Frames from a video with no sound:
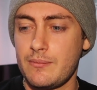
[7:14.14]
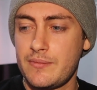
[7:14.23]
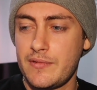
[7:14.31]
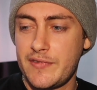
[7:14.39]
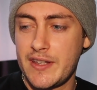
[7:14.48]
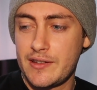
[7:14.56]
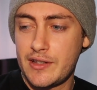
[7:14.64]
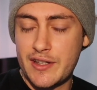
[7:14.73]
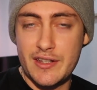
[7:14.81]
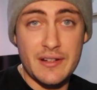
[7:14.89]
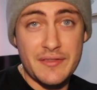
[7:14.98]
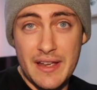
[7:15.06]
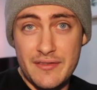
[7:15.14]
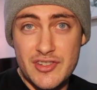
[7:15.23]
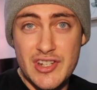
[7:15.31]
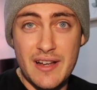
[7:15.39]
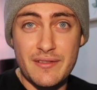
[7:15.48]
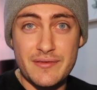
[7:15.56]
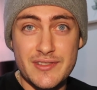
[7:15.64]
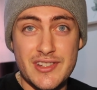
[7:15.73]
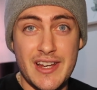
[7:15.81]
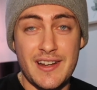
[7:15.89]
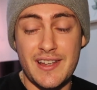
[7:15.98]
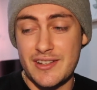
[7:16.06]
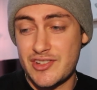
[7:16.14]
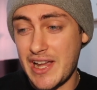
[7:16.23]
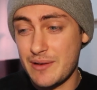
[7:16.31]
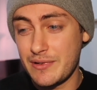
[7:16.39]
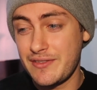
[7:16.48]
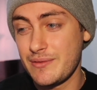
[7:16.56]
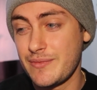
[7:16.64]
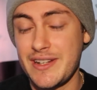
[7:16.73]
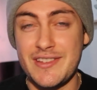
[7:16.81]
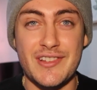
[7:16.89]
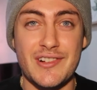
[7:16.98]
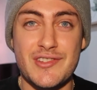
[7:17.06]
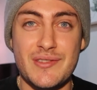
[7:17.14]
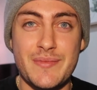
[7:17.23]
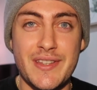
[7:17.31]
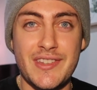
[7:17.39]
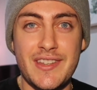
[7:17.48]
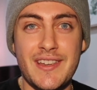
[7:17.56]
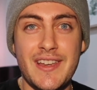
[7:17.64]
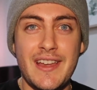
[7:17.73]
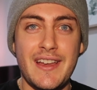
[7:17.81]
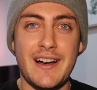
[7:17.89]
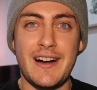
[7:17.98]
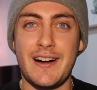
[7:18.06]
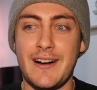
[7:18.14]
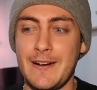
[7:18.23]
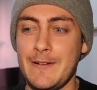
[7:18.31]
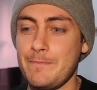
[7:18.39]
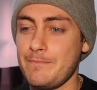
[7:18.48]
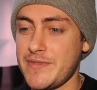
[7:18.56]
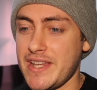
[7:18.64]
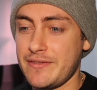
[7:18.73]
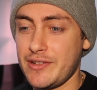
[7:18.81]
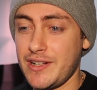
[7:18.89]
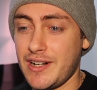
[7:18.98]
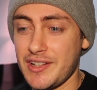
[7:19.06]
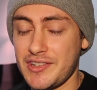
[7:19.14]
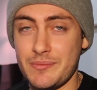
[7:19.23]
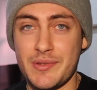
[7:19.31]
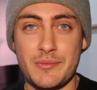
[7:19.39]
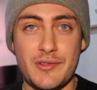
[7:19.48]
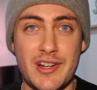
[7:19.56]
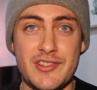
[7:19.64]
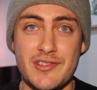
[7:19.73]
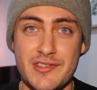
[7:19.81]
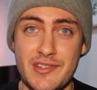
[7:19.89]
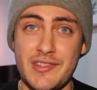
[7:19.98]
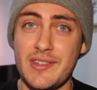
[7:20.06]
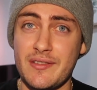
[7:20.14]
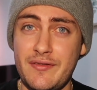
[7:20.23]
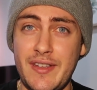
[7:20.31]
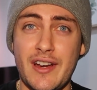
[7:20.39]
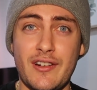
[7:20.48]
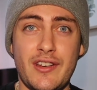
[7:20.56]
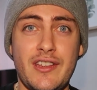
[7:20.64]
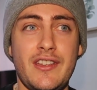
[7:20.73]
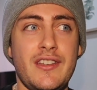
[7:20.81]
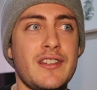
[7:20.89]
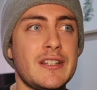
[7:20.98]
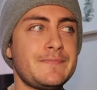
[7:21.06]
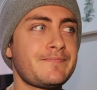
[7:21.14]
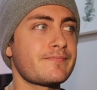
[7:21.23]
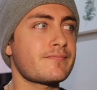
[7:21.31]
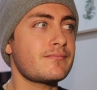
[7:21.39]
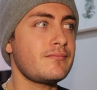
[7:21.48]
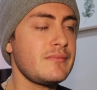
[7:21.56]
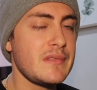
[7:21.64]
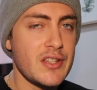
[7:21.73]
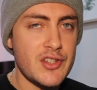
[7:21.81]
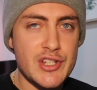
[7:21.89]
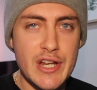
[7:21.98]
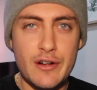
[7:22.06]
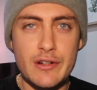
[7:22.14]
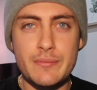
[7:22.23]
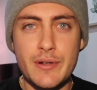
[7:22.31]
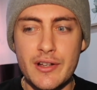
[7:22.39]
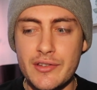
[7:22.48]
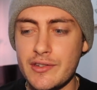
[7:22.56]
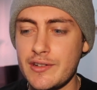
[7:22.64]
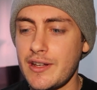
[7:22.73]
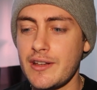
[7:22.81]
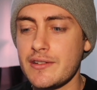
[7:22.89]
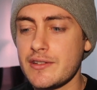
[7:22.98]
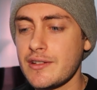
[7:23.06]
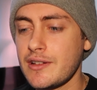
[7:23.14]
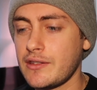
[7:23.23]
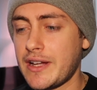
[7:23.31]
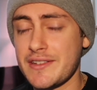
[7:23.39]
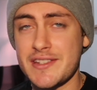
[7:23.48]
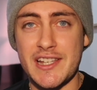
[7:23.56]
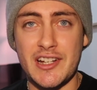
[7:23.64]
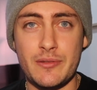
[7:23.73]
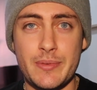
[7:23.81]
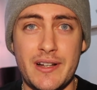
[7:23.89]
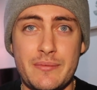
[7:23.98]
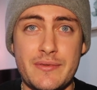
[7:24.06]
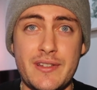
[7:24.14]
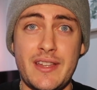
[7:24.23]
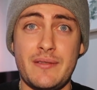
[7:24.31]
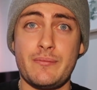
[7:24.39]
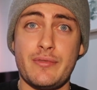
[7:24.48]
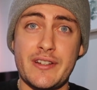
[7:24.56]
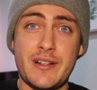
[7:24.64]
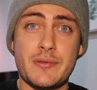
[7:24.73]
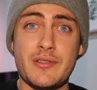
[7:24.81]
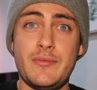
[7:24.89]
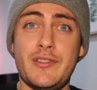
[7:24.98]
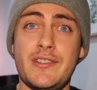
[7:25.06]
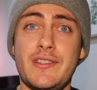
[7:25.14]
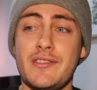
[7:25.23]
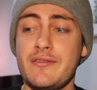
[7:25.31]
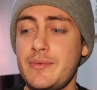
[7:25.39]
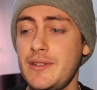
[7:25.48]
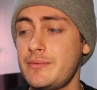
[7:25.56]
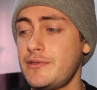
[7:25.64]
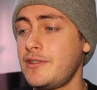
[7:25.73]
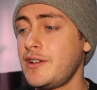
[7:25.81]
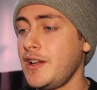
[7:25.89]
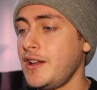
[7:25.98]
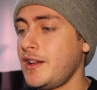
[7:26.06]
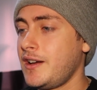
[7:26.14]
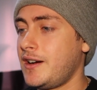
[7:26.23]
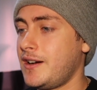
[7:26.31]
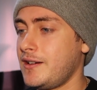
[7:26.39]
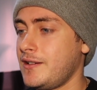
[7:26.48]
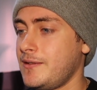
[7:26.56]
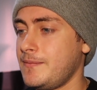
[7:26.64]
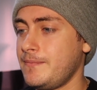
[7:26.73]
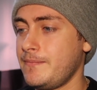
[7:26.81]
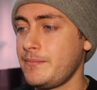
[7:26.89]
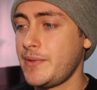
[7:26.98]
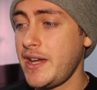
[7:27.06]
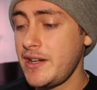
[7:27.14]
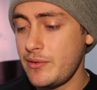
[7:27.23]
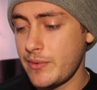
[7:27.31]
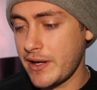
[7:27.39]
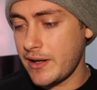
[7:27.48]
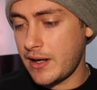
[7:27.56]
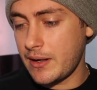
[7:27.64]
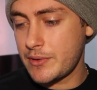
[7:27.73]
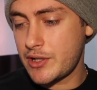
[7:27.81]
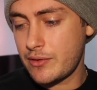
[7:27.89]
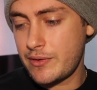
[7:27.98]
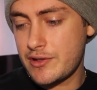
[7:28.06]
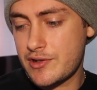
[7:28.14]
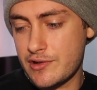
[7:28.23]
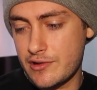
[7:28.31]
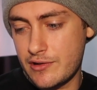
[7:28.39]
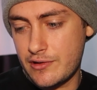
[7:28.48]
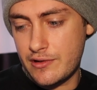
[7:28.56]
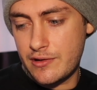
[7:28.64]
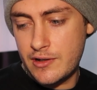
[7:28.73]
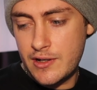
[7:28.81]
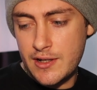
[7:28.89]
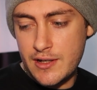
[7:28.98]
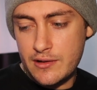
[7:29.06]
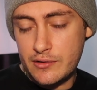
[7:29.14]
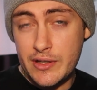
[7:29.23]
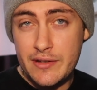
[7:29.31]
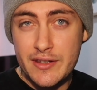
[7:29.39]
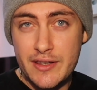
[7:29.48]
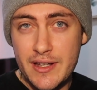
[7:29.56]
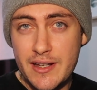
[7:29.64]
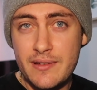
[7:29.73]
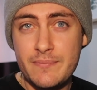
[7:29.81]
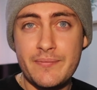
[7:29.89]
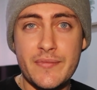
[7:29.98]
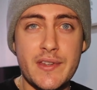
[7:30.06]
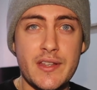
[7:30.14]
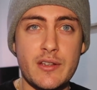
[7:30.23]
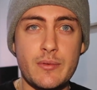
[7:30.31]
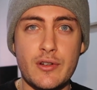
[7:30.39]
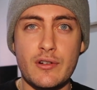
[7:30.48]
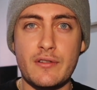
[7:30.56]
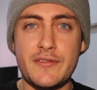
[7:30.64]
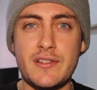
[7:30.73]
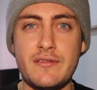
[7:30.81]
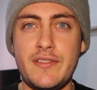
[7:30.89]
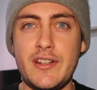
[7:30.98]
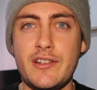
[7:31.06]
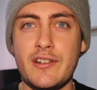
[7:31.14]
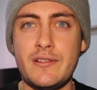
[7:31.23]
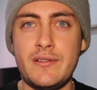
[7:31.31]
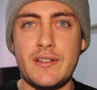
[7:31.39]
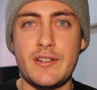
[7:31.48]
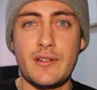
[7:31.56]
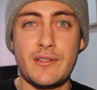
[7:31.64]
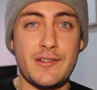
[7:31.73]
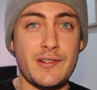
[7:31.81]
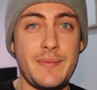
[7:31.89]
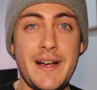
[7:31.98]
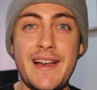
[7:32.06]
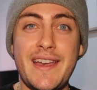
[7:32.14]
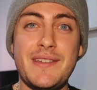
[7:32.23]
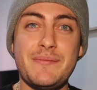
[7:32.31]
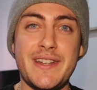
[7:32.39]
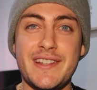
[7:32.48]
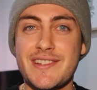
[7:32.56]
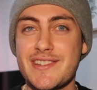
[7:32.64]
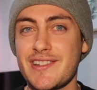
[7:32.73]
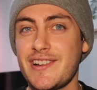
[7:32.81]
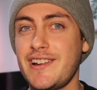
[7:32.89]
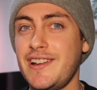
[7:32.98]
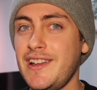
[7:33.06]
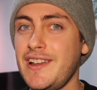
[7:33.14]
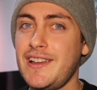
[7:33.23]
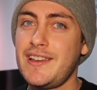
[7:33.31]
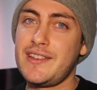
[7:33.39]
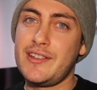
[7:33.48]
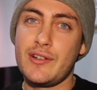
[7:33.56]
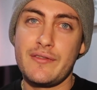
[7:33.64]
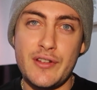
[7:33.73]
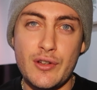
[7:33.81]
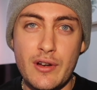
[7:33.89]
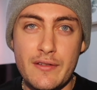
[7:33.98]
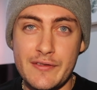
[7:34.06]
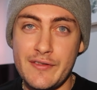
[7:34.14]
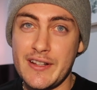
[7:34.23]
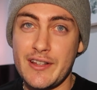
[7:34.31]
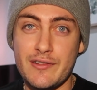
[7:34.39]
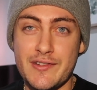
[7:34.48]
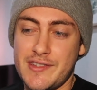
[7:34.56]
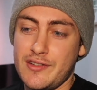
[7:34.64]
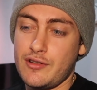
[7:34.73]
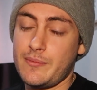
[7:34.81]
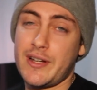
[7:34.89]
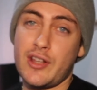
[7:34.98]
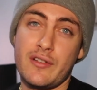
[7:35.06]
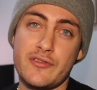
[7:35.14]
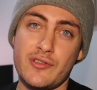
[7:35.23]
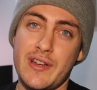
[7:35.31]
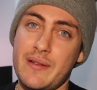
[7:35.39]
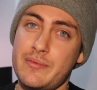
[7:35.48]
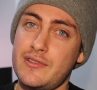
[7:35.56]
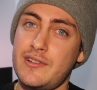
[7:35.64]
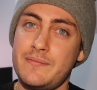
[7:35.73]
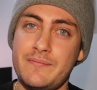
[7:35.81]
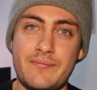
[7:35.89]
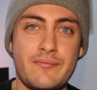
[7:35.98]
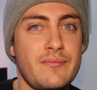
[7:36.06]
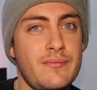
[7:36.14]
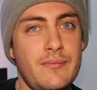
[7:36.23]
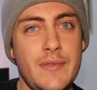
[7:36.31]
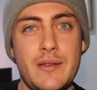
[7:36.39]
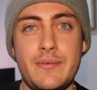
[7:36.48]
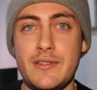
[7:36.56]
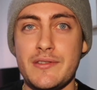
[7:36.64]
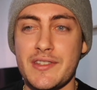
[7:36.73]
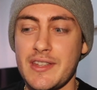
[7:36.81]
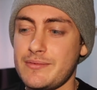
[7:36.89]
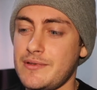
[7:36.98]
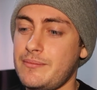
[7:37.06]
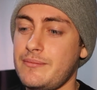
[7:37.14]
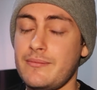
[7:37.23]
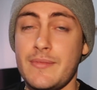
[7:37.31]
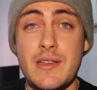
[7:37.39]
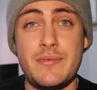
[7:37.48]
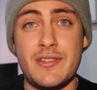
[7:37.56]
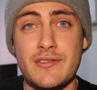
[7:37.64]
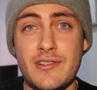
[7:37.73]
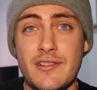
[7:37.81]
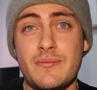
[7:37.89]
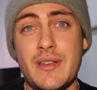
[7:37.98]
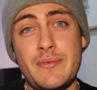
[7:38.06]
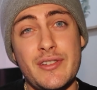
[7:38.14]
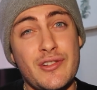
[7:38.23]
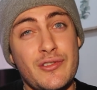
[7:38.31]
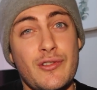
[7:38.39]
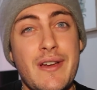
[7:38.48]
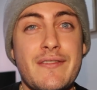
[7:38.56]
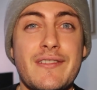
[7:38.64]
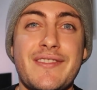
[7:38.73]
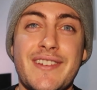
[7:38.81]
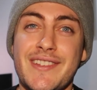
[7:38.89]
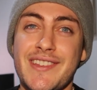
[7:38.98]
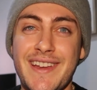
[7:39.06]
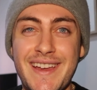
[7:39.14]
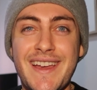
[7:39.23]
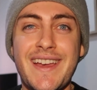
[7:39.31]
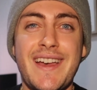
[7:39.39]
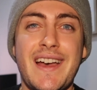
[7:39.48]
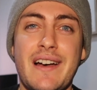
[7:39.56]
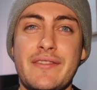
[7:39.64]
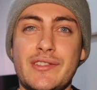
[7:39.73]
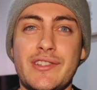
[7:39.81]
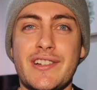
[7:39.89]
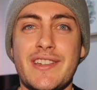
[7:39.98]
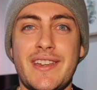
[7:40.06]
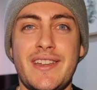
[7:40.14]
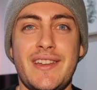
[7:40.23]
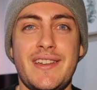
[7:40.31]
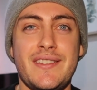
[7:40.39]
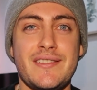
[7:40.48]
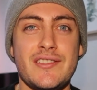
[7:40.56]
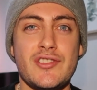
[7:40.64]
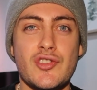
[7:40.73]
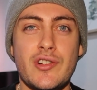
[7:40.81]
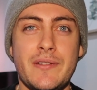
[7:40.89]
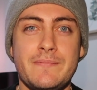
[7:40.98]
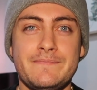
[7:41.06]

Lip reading: If you get lucky enough to have a chat with him when he's not too busy, definitely ask him some questions, because he's a very sharing person and likes to help out and bring up communities of people. But anyway, I'm going to leave it there. Here we go off to the video. It goes for about 8 minutes, so you know, if you know everything there is to know about Earth2Happener, maybe you skip it, maybe you don't. Maybe you don't know everything, so have a look and enjoy.